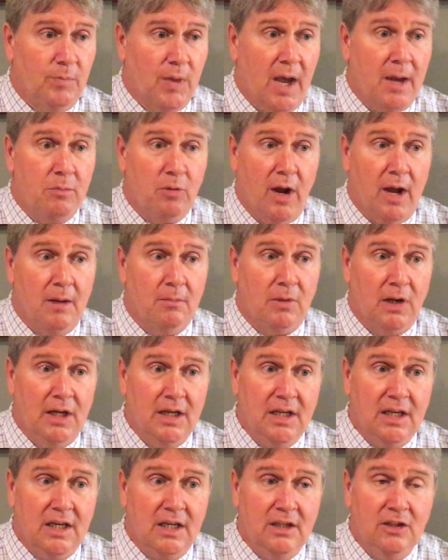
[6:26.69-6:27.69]
Abraham
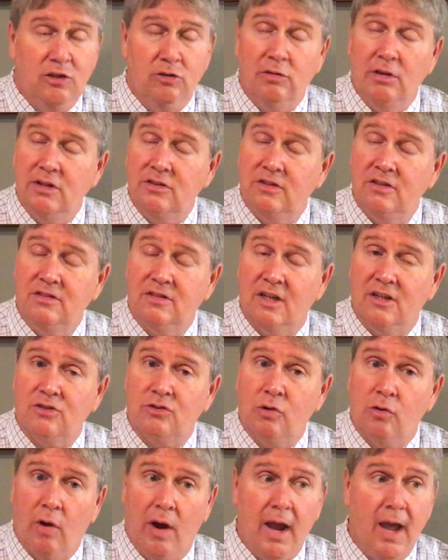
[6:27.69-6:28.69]
Lincoln, Ulysses S.
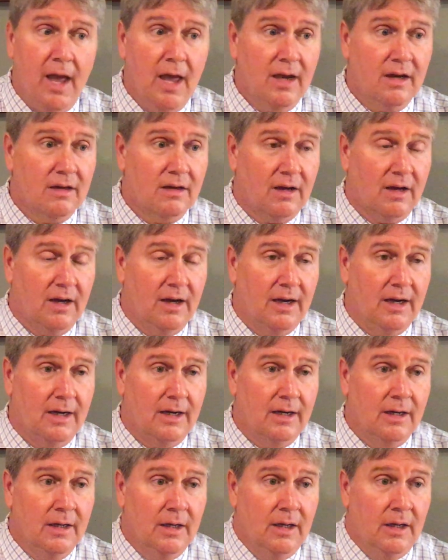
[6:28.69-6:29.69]
Grant,
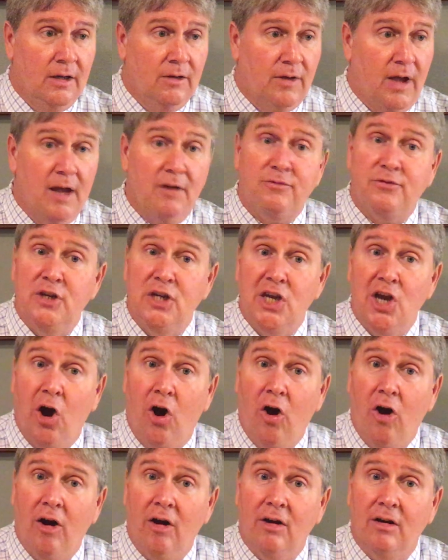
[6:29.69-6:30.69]

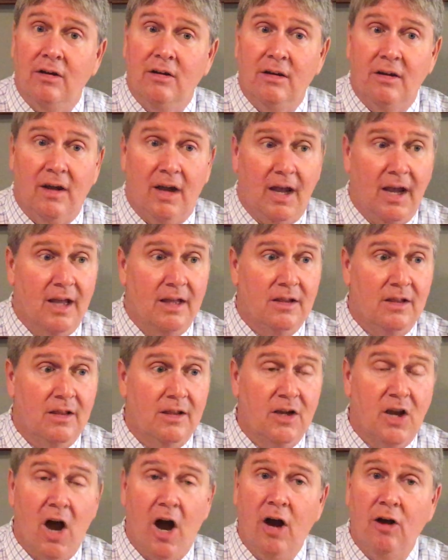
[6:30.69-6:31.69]
FDR,
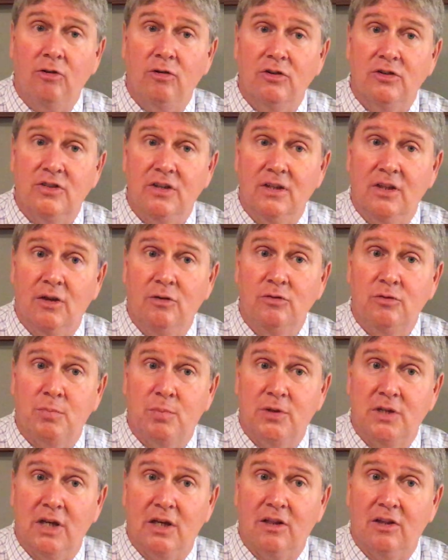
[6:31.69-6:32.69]
and Congress in those
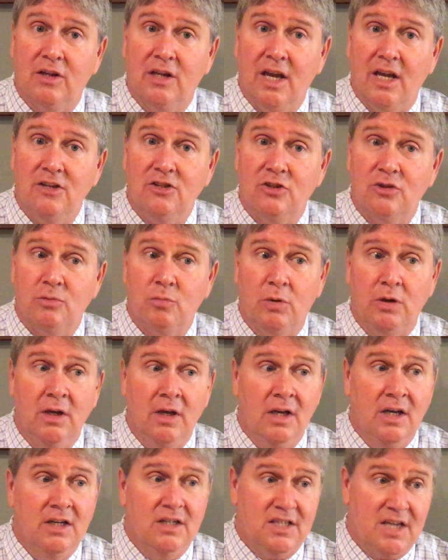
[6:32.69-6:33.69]
particular cases would
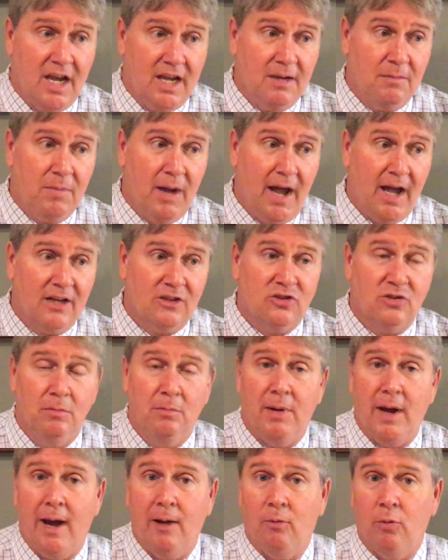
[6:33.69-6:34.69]
take back some
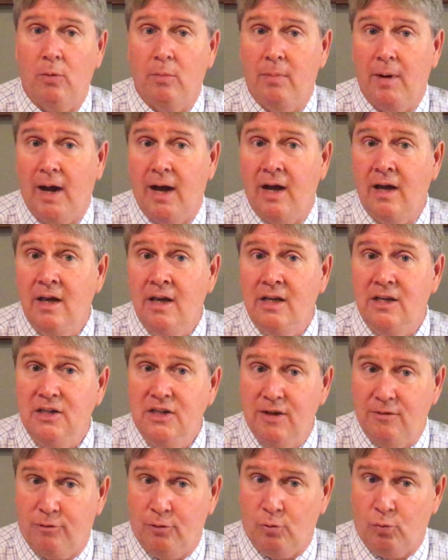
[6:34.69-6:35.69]
power by
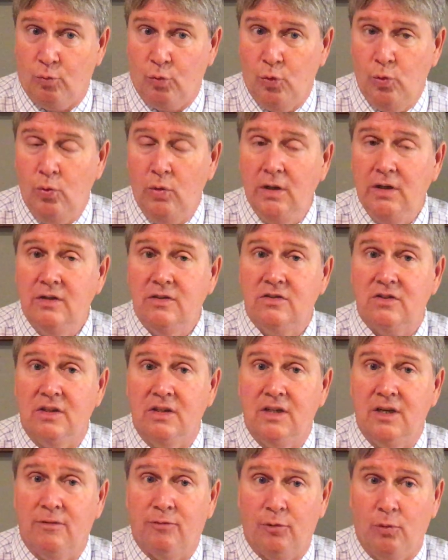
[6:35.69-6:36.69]
different rulings
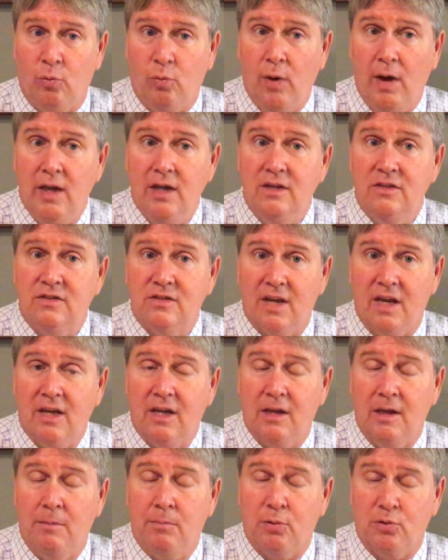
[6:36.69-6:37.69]
and different ways
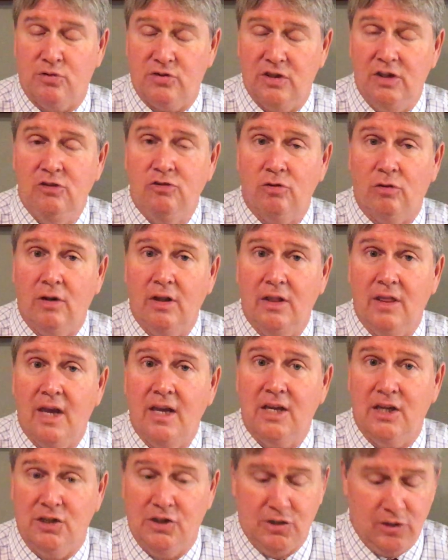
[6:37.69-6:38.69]
procedurally they
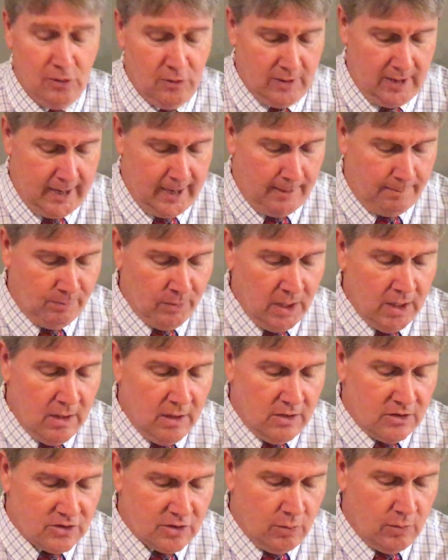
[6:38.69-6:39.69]
could do that.
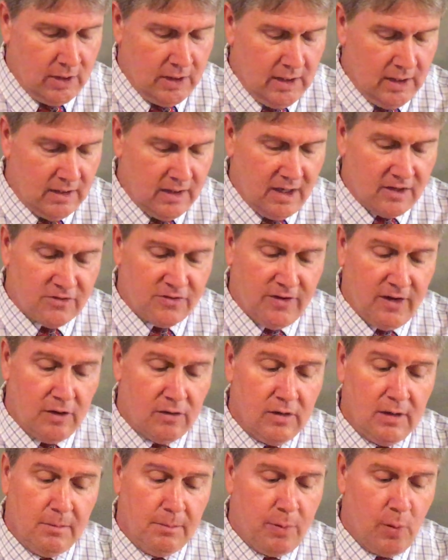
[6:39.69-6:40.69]
So again, that's
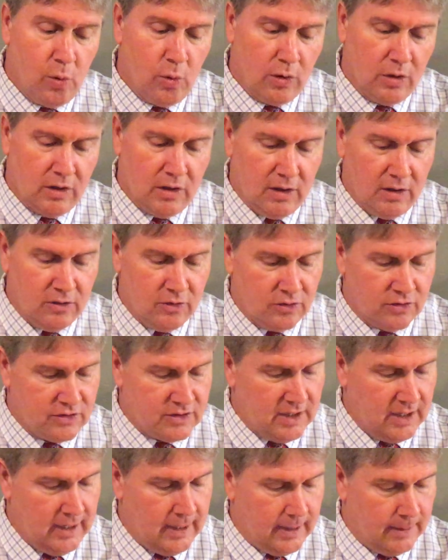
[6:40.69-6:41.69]
very important to
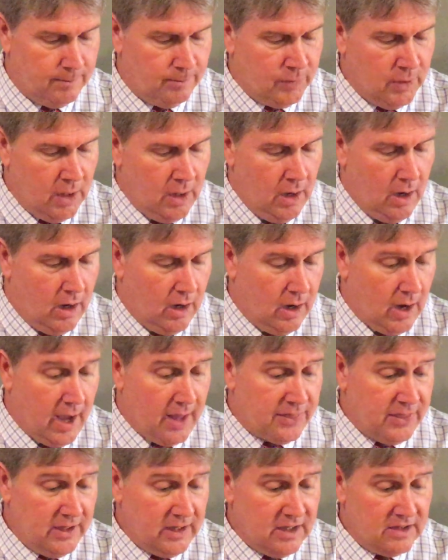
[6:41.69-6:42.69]
understand.
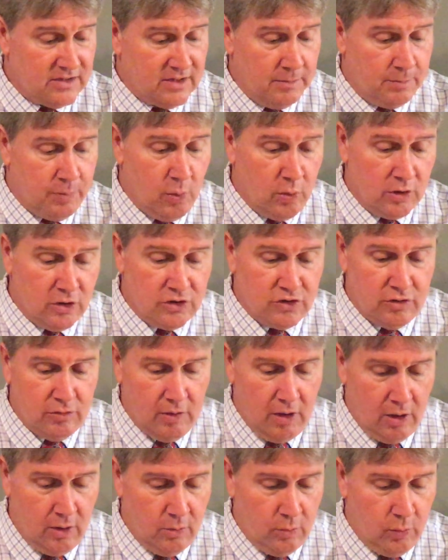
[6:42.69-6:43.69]
I think it's important that you
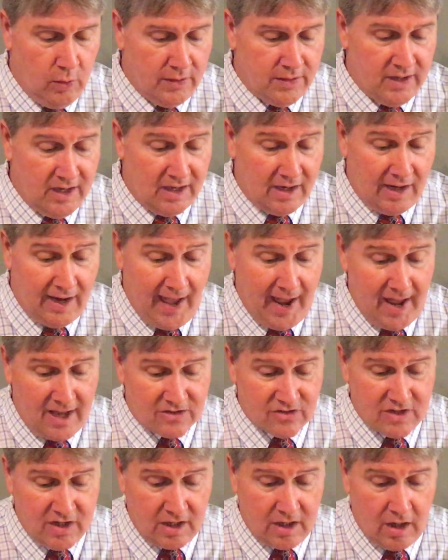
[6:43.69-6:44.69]
know what the
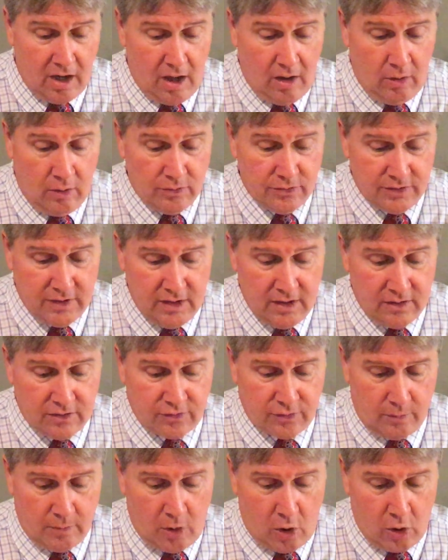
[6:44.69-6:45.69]
elastic clause is
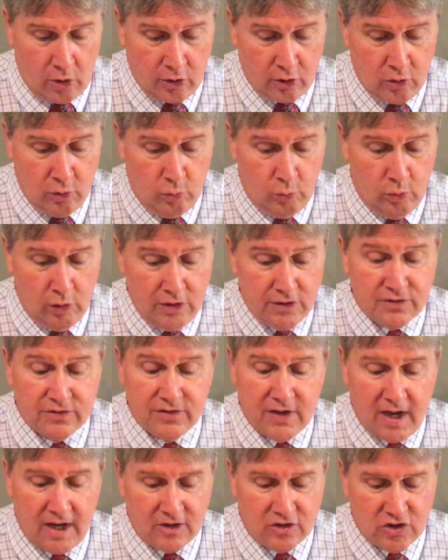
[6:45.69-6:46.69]
from Article 1,
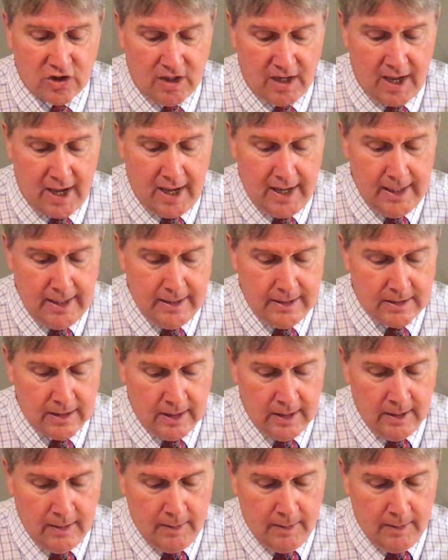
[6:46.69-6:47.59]
Section 8.